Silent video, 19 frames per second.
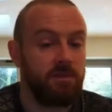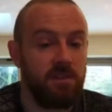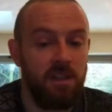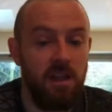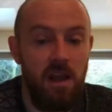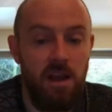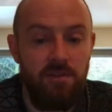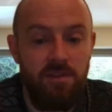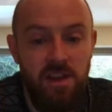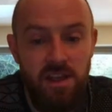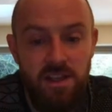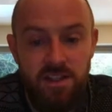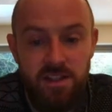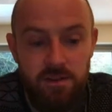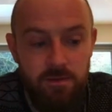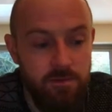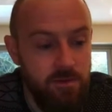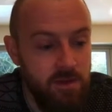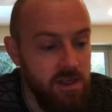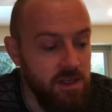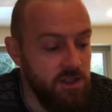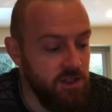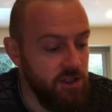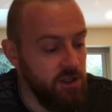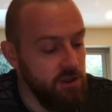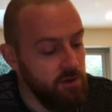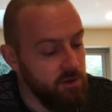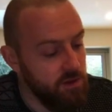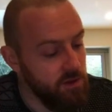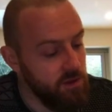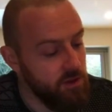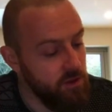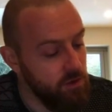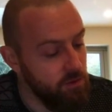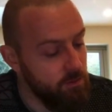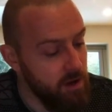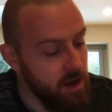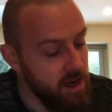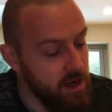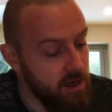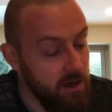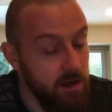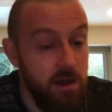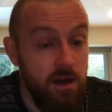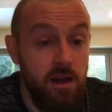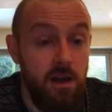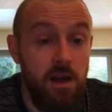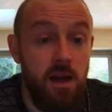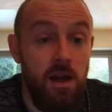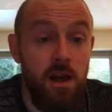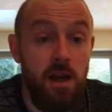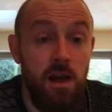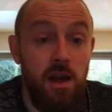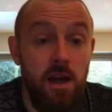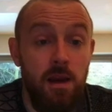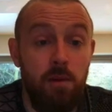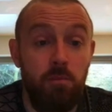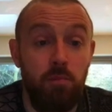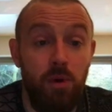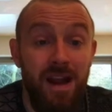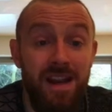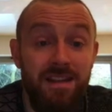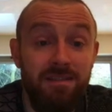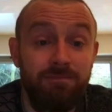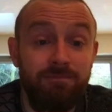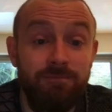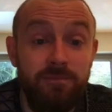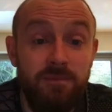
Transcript: Live yeast is used to make bread.